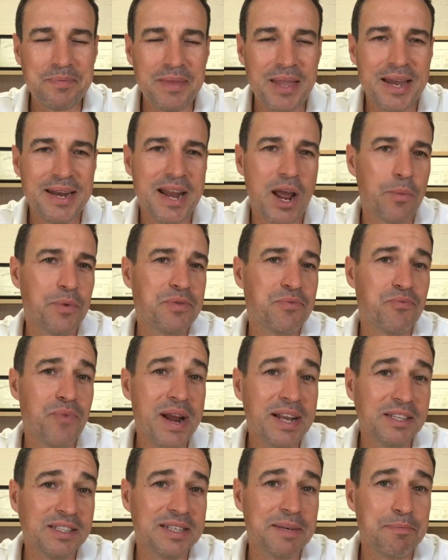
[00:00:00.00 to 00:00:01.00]
Now, with
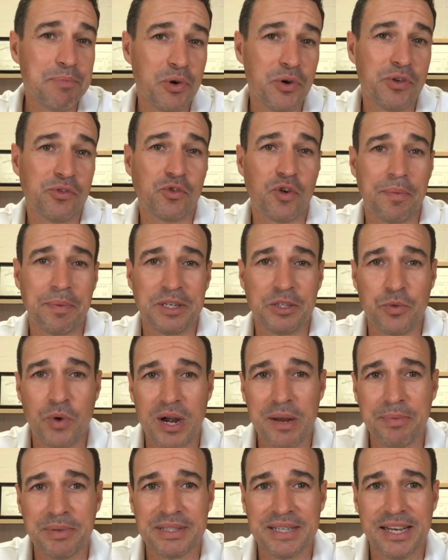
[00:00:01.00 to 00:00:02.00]
rents in Perth dropping
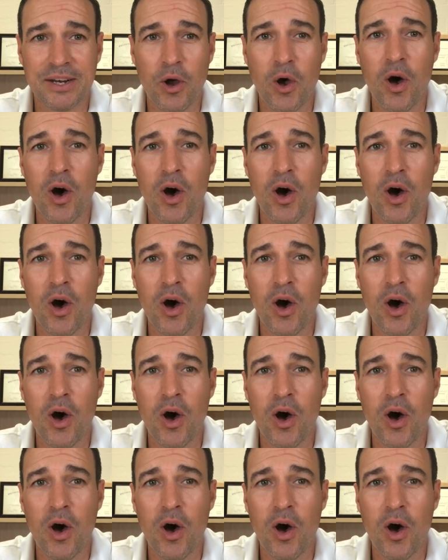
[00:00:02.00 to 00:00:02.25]
20%